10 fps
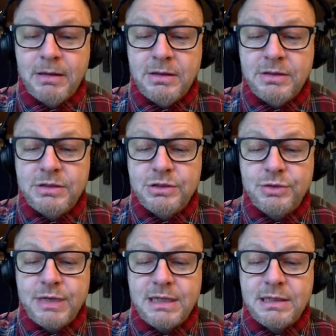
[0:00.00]
The
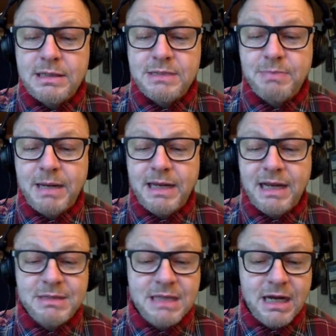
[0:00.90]
street display
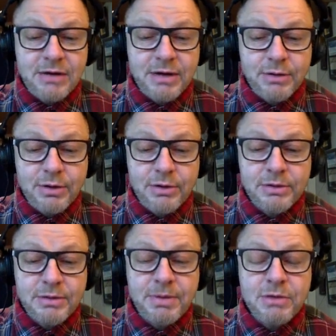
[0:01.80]
name is Herring
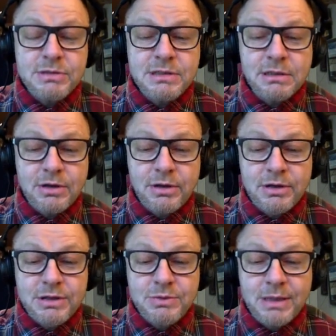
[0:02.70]
Road. The postal
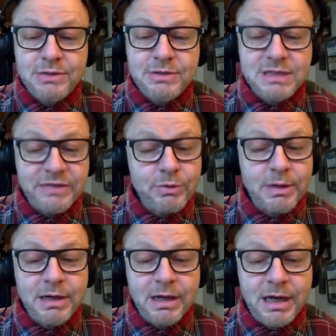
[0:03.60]
code is
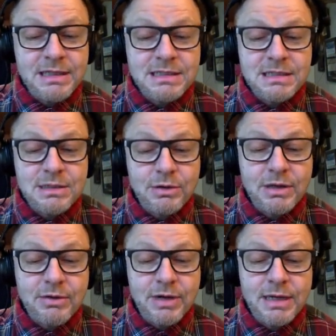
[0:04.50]
12719. This is
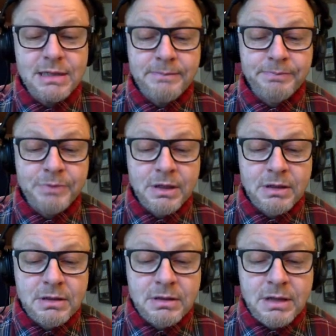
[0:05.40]
looking great.
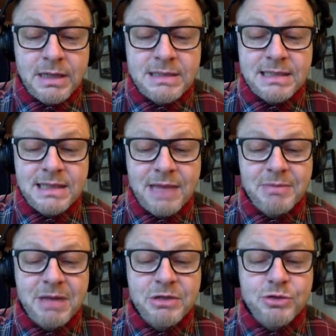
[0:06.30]
It says I'm
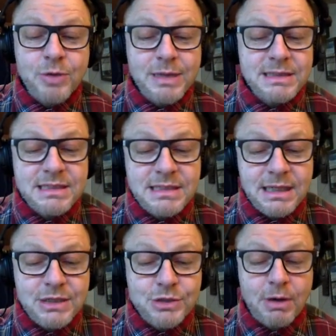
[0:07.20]
number
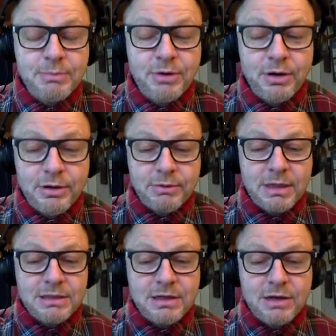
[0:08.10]
26 Schwab Road.
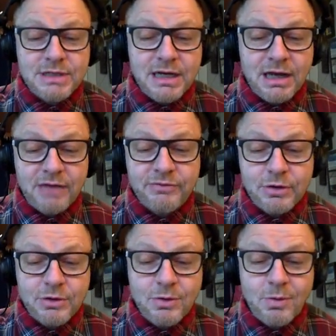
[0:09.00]
Well, close enough,
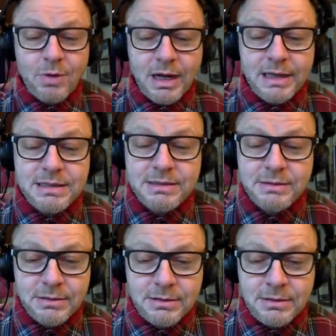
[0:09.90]
not quite.
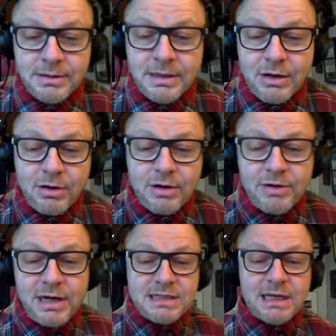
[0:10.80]
I can't
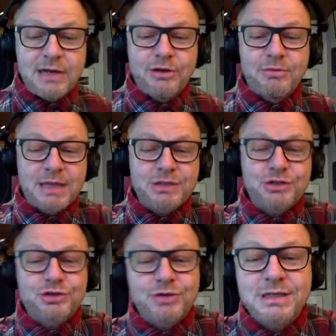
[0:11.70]
really tell you my
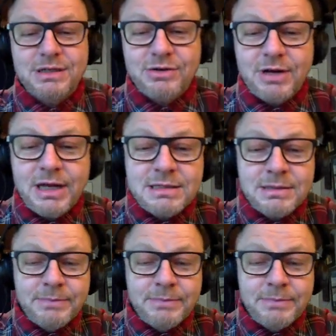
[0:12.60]
street address,